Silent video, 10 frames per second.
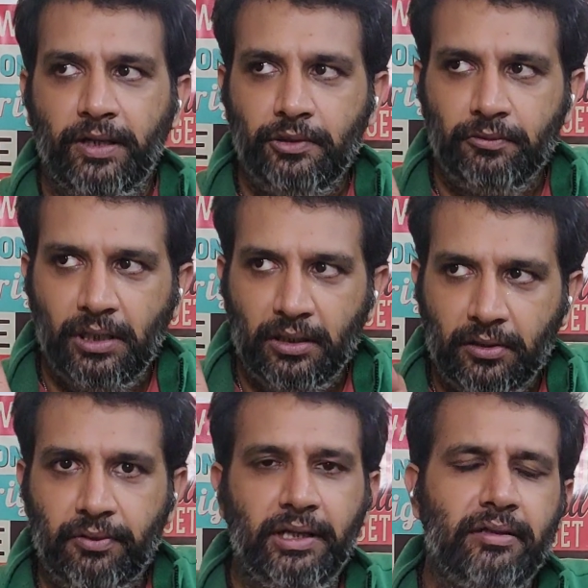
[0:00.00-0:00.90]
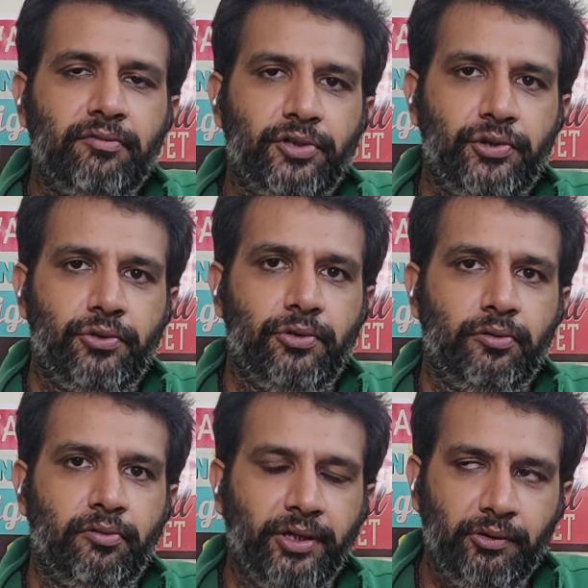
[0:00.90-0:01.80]
When you are great at what you
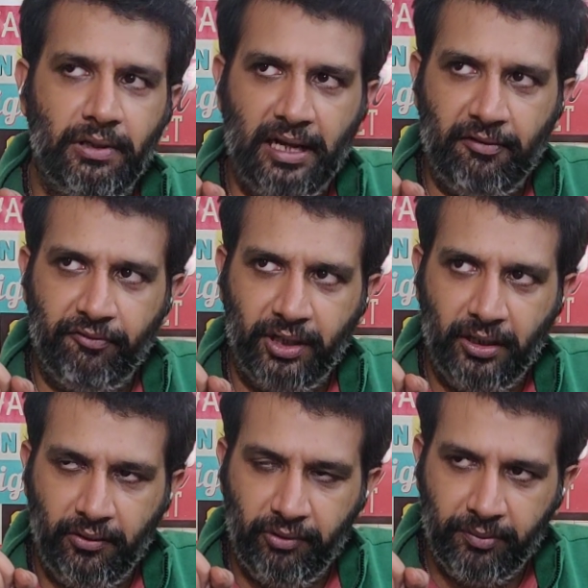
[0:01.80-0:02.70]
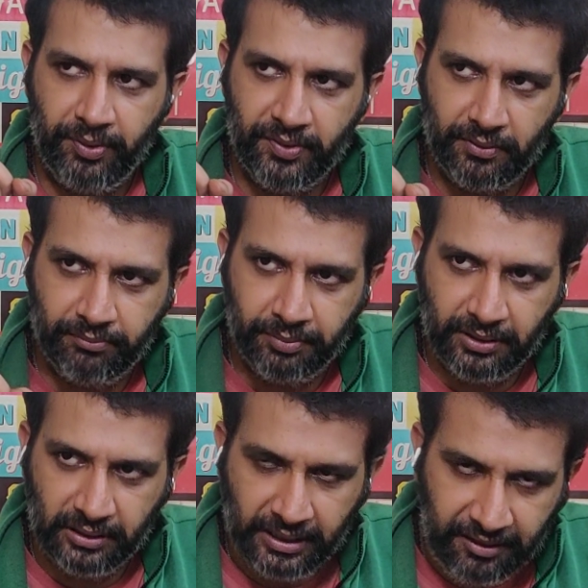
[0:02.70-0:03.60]
do, when you have
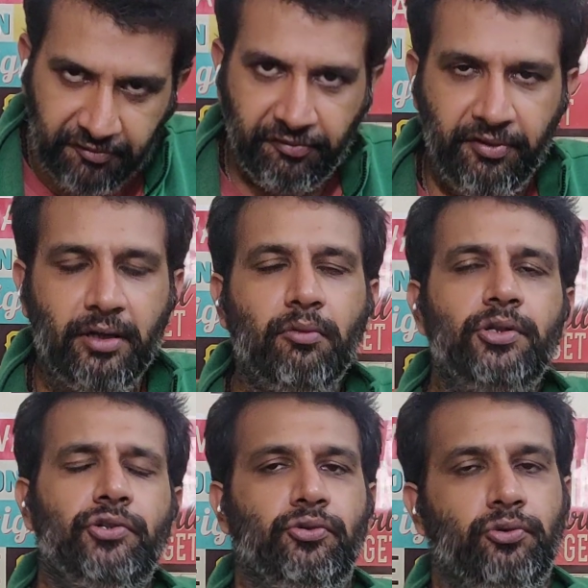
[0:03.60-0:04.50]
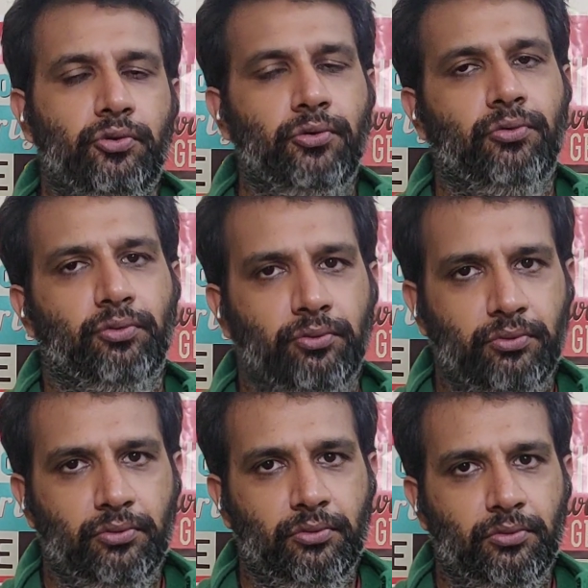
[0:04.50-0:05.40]
100% belief in what you do,
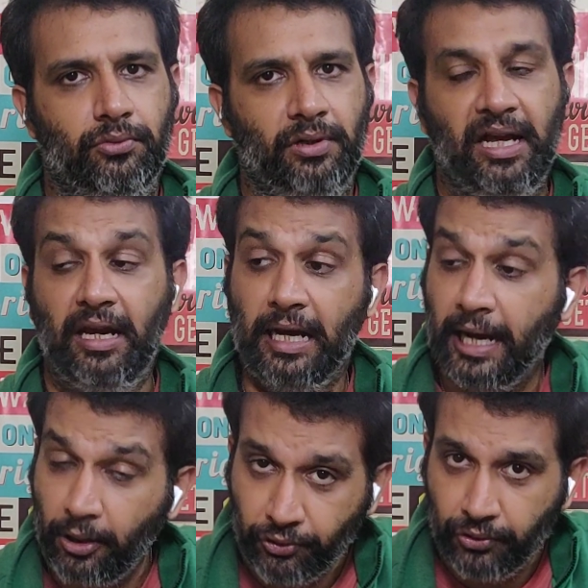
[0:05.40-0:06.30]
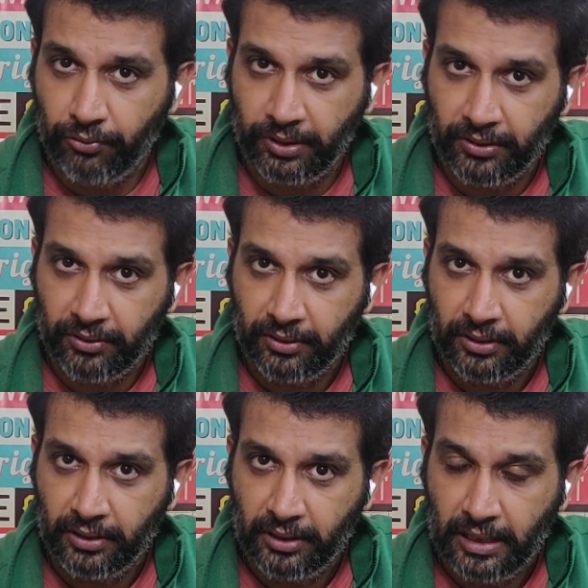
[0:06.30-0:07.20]
and how you do it,
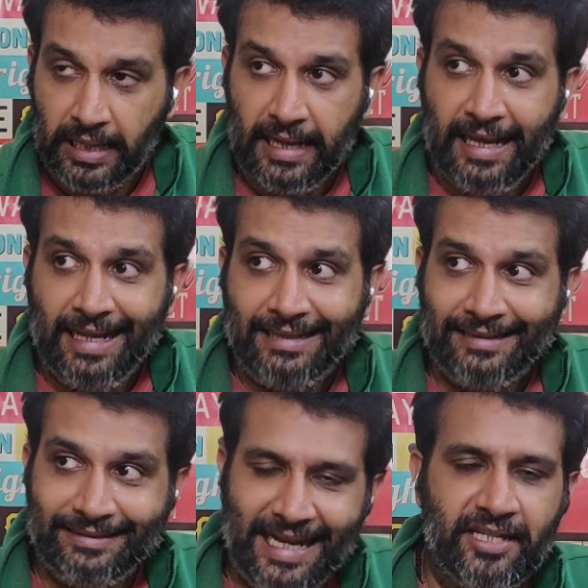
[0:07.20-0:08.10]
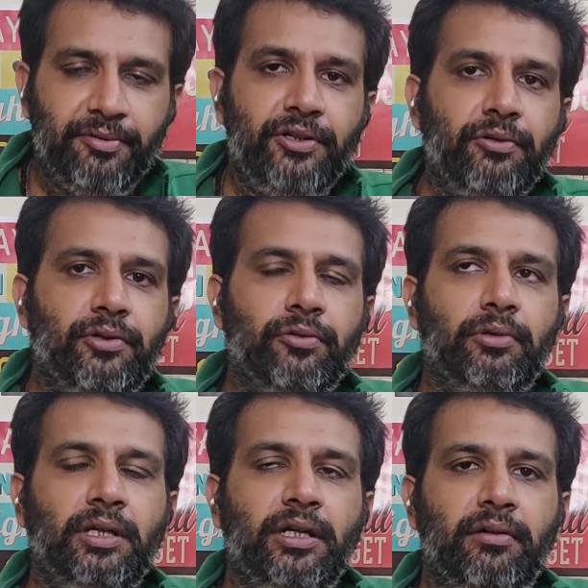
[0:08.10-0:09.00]
that's when you are
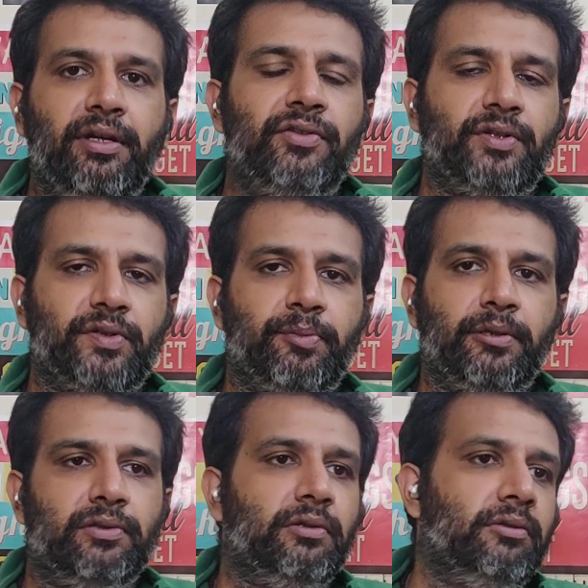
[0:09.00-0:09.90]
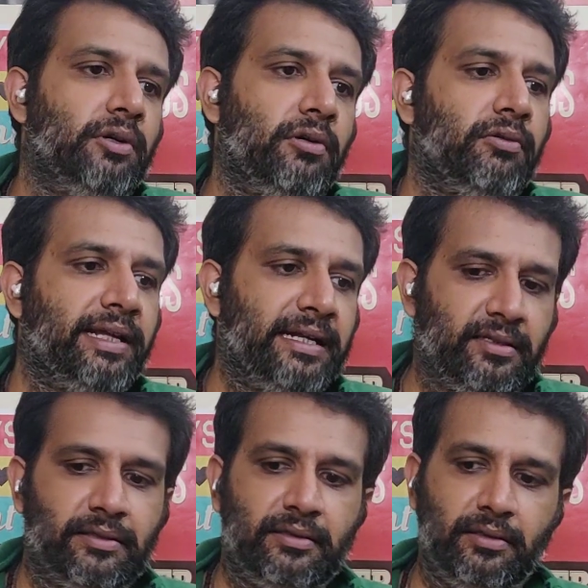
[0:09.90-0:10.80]
truly courageous, because you know
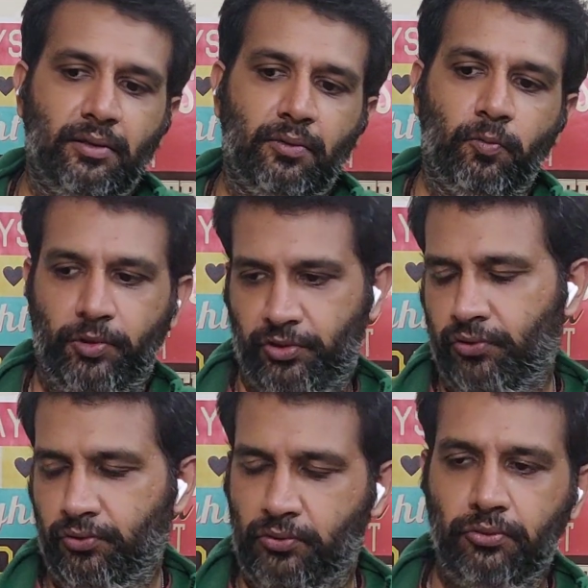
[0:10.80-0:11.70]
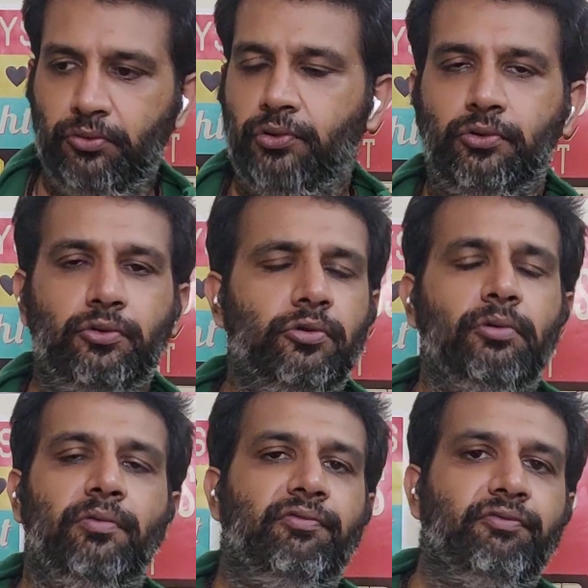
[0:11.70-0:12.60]
that what you do
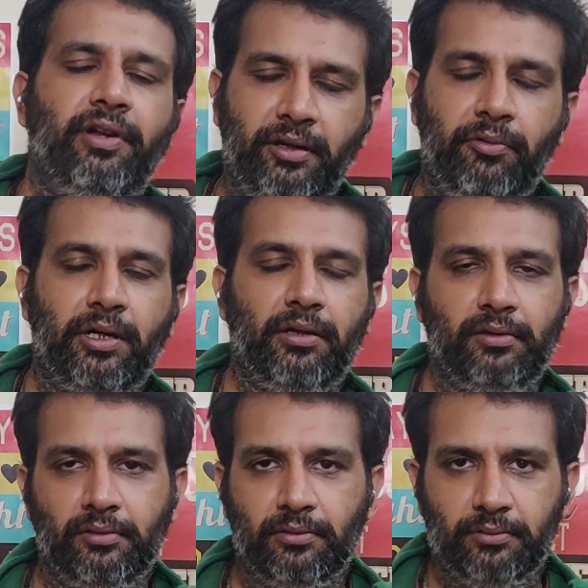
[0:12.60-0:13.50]
it very well.